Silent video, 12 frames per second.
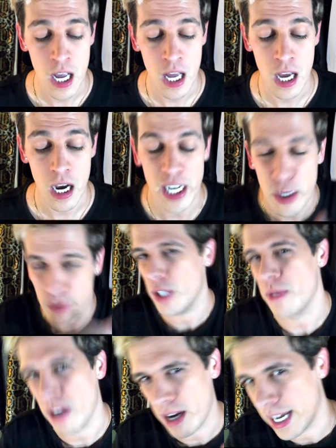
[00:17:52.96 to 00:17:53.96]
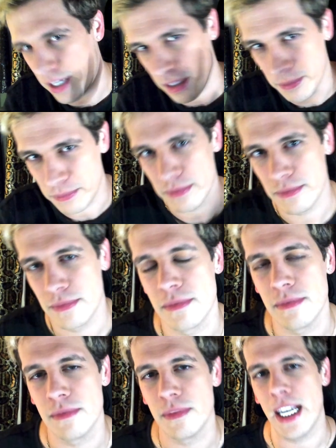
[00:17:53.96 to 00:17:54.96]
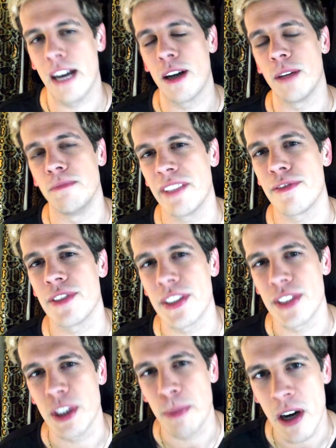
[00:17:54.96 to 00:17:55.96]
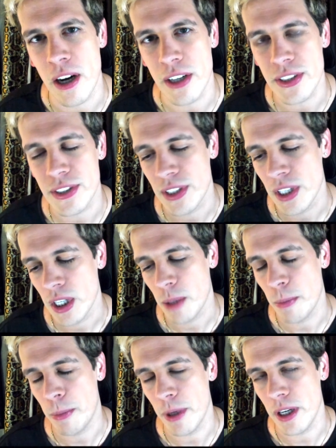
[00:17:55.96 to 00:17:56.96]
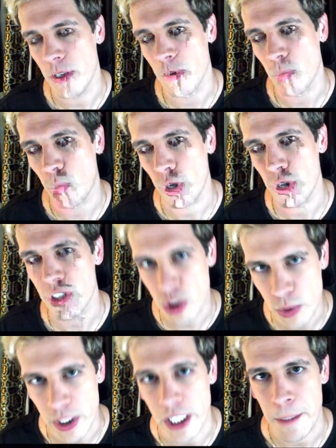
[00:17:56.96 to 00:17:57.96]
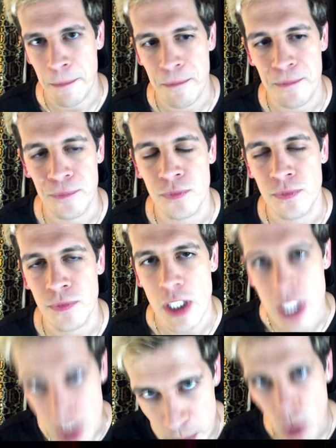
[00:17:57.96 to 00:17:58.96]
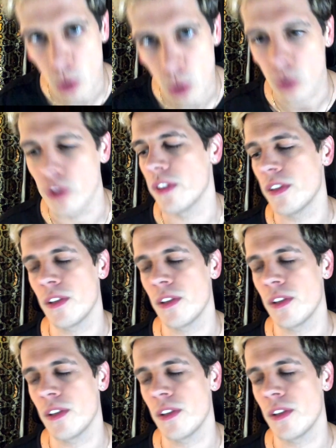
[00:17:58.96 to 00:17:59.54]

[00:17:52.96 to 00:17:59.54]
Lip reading: I know that you and I had our differences in the past, but what you're doing is important.